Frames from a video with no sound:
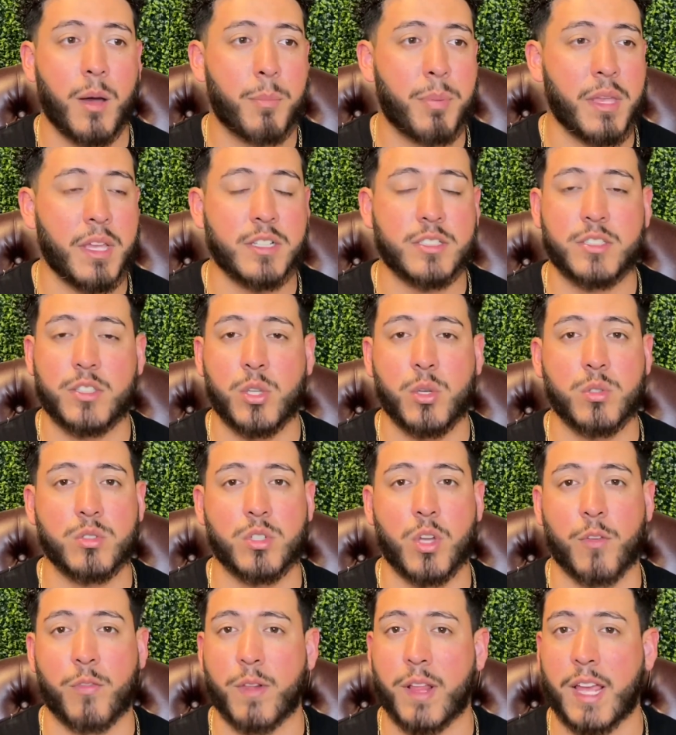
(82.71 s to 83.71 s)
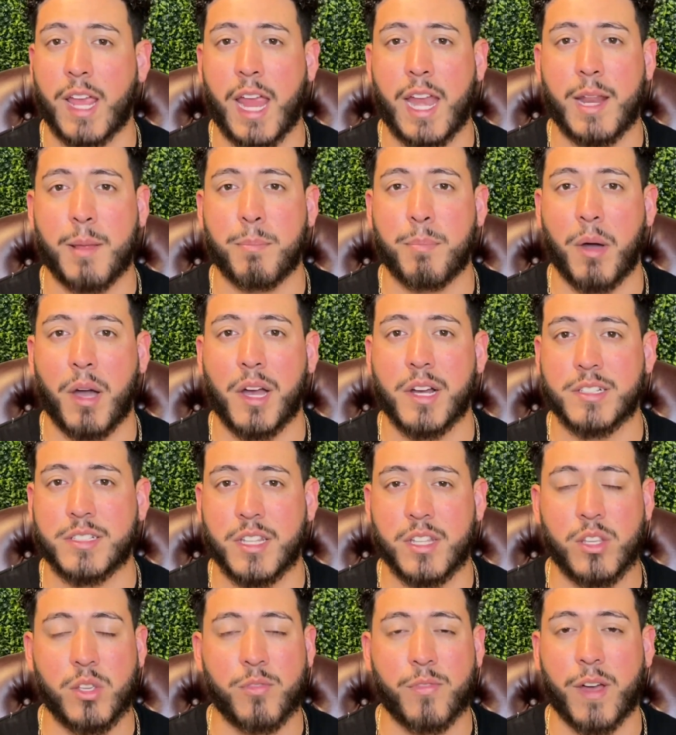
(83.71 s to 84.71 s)
PS2s go for like 80 bucks,
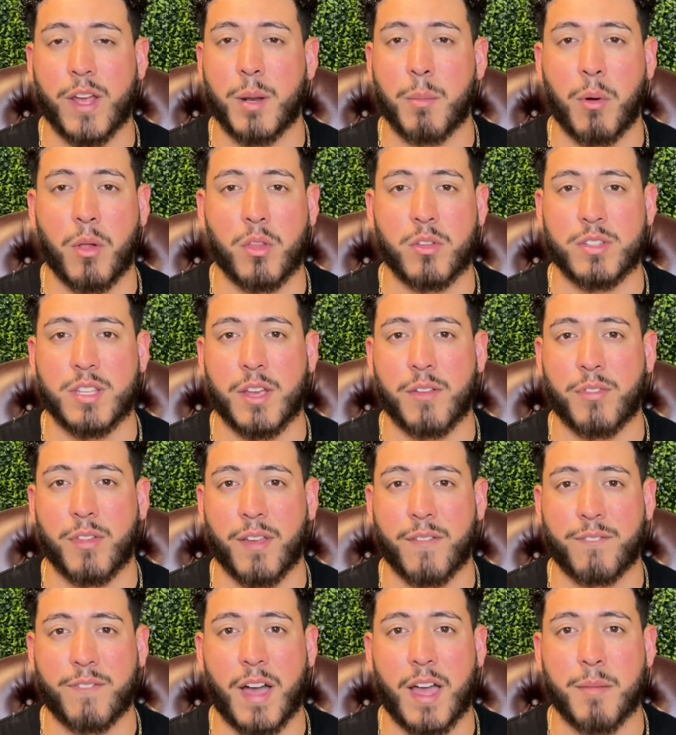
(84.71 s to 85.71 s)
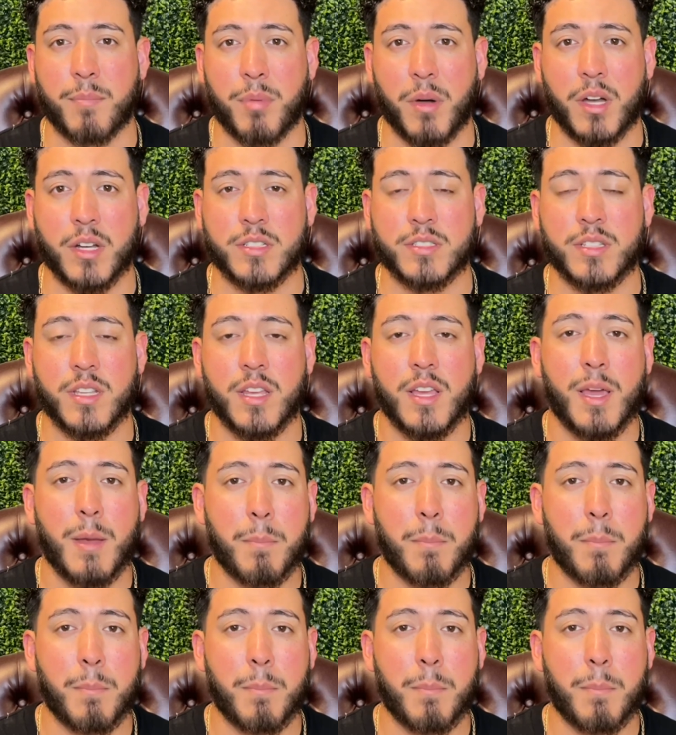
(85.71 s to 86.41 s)
and you find them all the time for like 5 bucks.